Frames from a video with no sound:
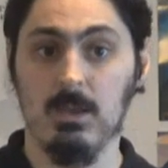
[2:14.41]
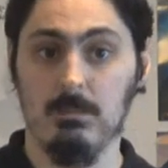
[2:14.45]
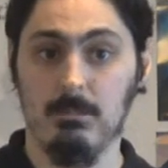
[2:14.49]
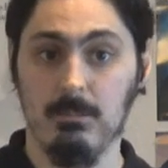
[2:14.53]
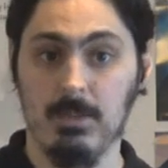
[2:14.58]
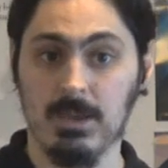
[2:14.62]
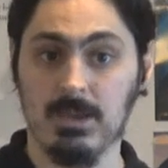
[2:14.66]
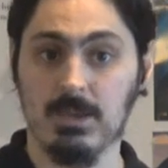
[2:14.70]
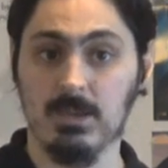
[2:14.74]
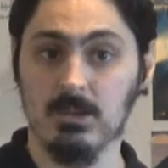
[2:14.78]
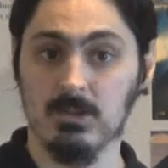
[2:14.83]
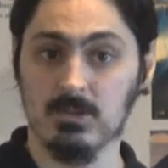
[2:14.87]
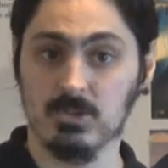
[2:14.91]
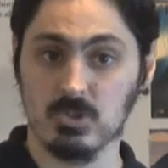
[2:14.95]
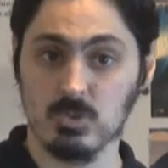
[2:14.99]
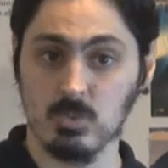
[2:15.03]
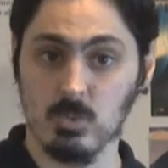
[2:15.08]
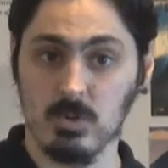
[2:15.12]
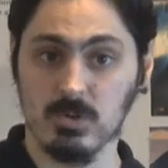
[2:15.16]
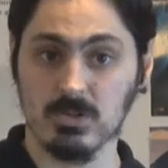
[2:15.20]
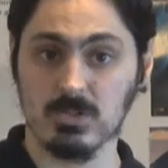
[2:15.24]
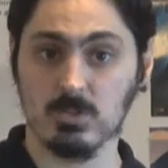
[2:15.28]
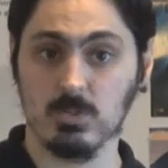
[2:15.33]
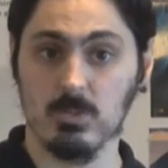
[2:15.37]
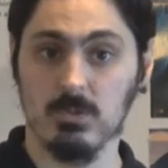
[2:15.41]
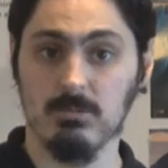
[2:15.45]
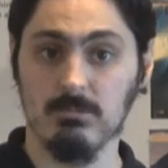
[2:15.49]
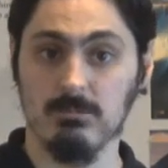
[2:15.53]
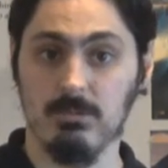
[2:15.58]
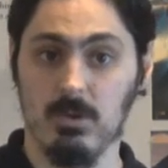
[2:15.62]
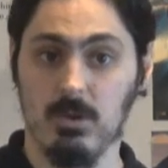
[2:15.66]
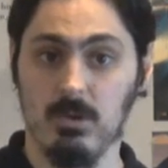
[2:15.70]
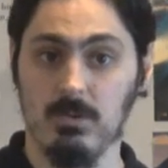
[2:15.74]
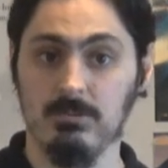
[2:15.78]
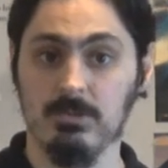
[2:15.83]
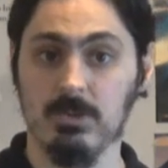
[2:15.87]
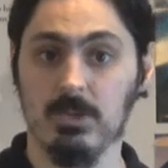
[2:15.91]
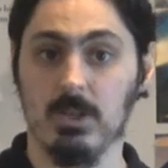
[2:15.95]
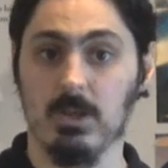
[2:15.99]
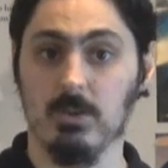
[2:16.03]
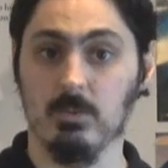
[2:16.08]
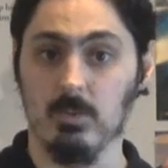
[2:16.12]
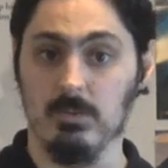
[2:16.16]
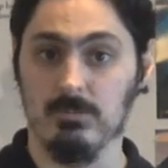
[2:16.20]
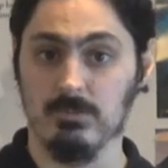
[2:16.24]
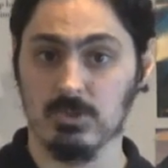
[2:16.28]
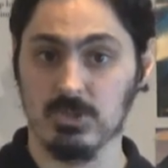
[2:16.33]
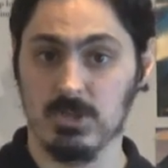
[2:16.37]
Menken and Schwartz were involved,
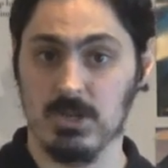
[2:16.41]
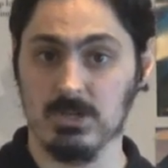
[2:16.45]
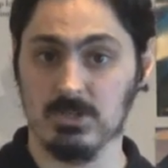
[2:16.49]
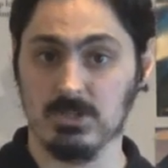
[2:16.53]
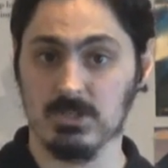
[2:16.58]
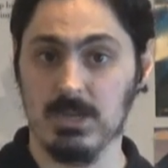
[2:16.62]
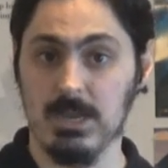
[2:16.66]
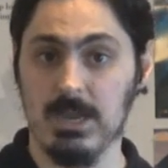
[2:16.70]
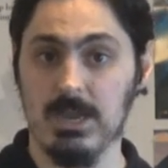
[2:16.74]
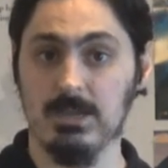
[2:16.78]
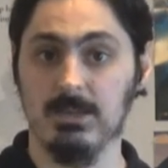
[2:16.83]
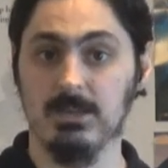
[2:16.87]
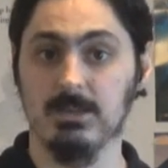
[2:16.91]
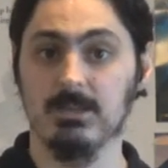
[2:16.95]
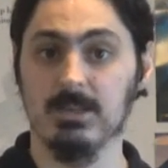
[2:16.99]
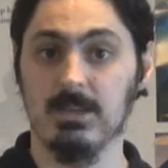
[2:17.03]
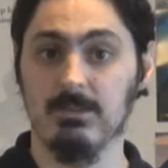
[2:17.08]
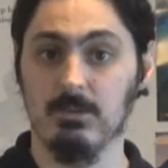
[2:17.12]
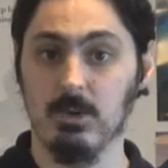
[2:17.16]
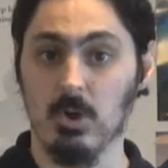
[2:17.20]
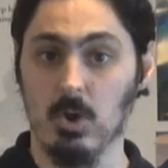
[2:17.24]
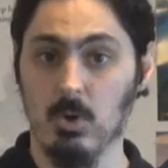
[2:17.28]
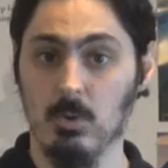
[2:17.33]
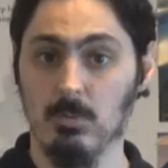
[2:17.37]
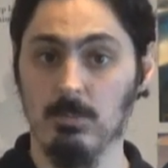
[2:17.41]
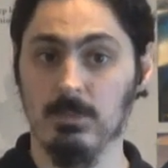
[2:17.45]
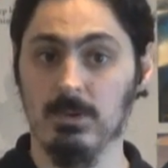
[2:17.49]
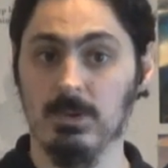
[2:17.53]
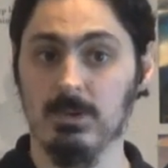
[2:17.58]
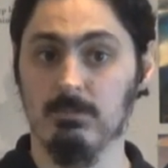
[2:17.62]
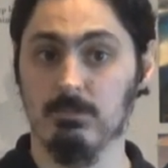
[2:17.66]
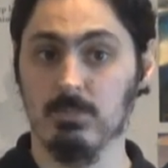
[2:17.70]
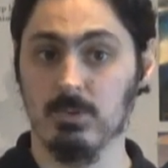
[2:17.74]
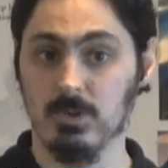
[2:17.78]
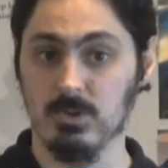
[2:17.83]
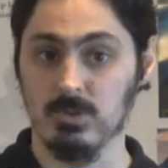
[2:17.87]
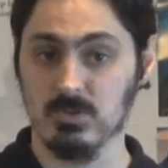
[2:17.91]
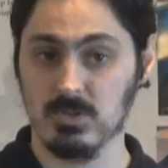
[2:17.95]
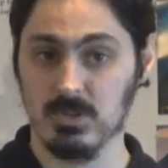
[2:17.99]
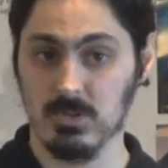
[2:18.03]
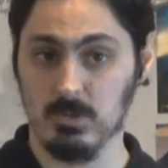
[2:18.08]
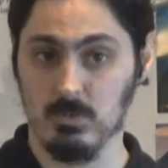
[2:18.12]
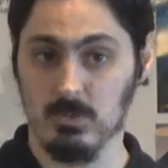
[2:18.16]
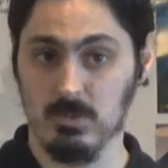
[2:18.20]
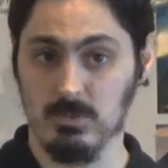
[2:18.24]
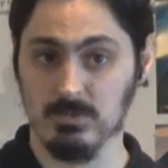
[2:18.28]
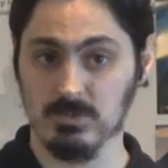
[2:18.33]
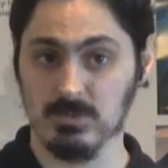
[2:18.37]
along with Josh Gad and David Homan in
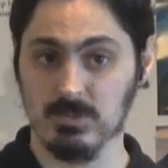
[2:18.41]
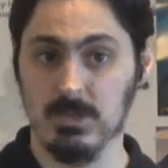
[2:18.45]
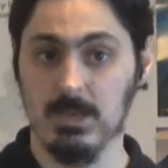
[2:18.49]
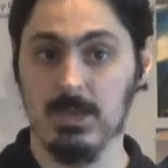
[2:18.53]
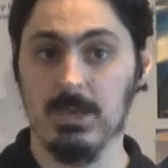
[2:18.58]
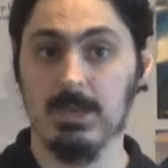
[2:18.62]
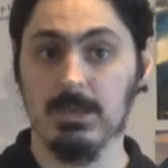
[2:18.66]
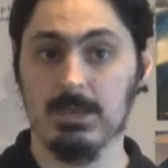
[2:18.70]
producing roles.